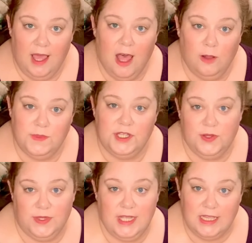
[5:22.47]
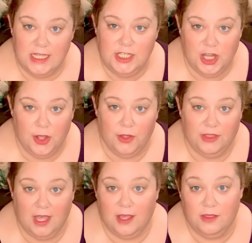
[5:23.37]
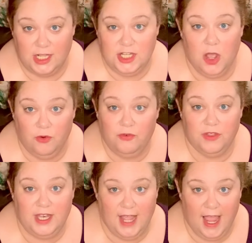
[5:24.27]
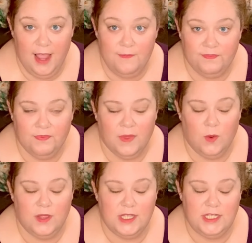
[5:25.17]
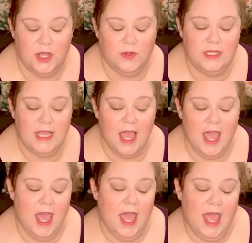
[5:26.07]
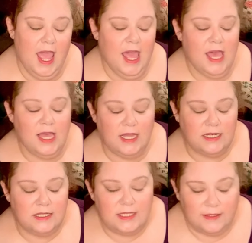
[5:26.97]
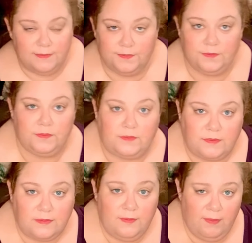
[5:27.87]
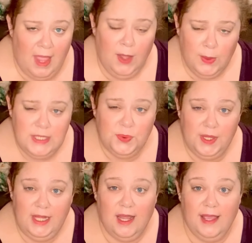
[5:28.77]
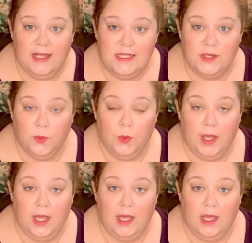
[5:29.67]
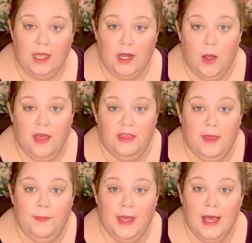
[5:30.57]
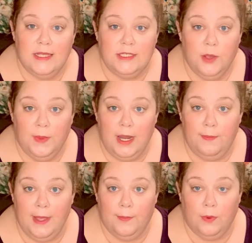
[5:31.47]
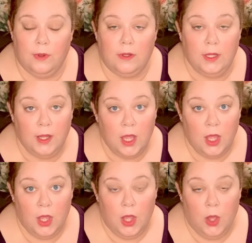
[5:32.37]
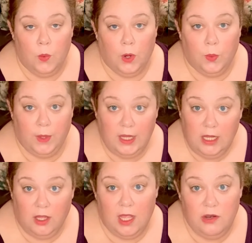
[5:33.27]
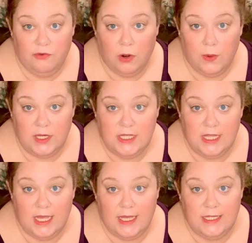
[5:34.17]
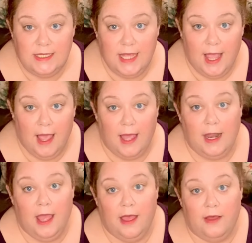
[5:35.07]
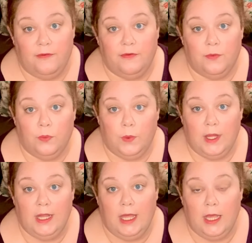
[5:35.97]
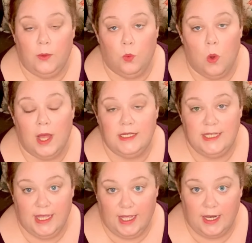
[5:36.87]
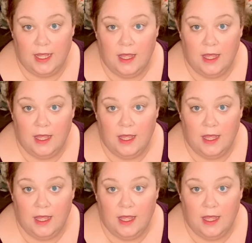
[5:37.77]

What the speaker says: helped to set the tone for the day with the stones. And it was really nice. I think because so many people were really looking forward to this and have really wanted,